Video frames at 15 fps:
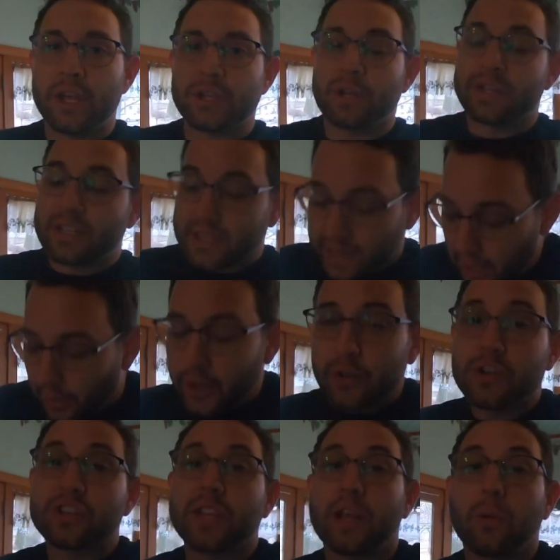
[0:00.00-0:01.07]
So I said, now I
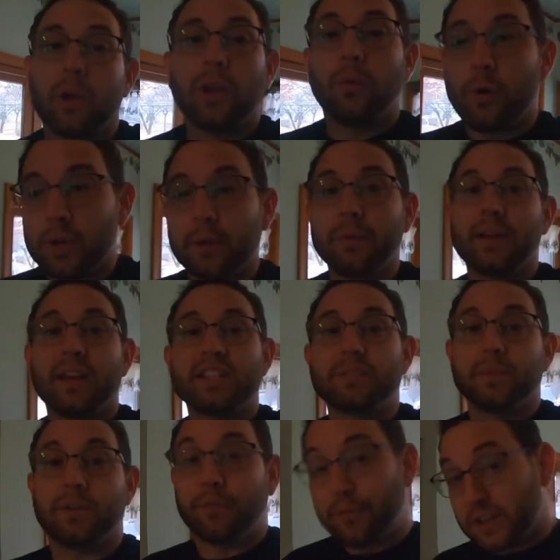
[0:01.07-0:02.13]
understand why you won't give me an
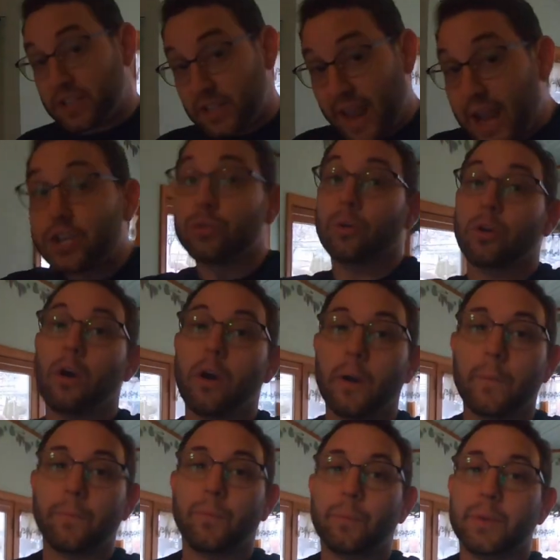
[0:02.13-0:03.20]
estimate to fix the actual
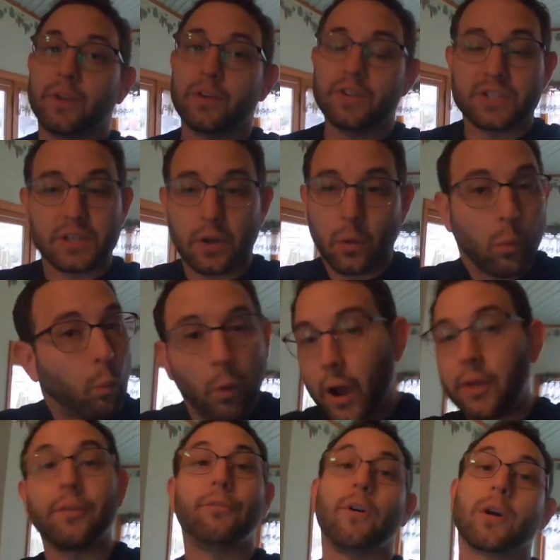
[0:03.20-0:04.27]
car, because
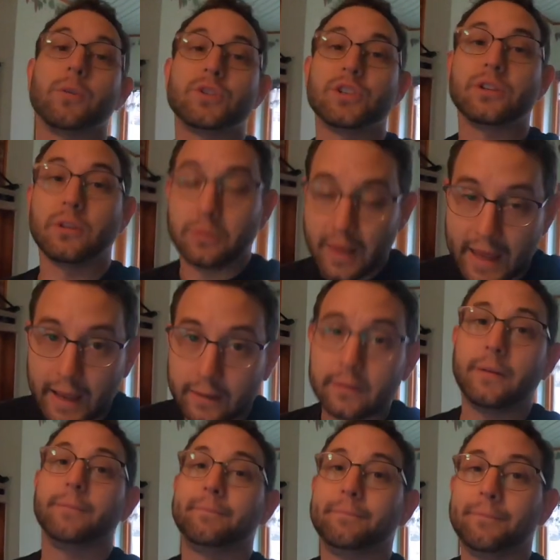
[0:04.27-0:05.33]
why the fuck would you do
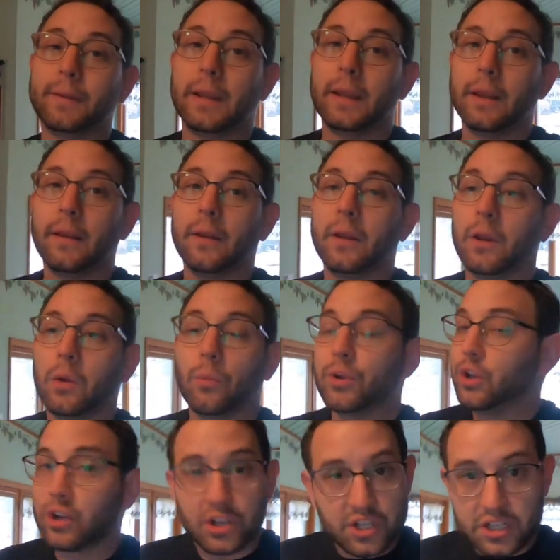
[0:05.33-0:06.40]
that
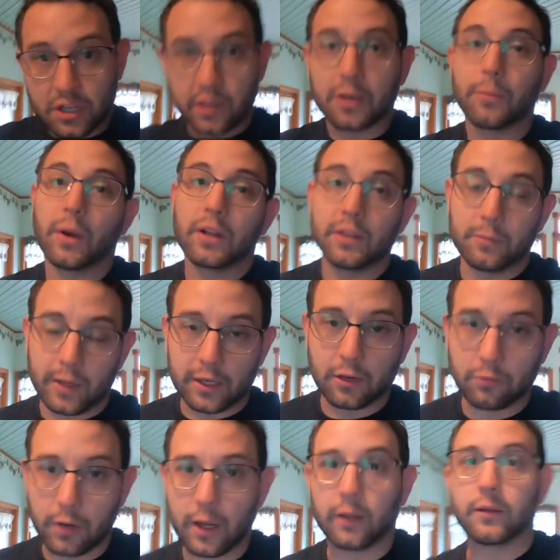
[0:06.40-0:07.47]
when you could just click a button and make
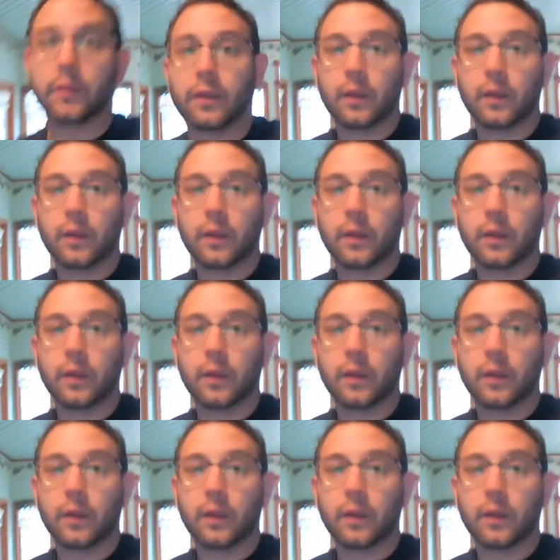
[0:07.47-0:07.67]
$1,000?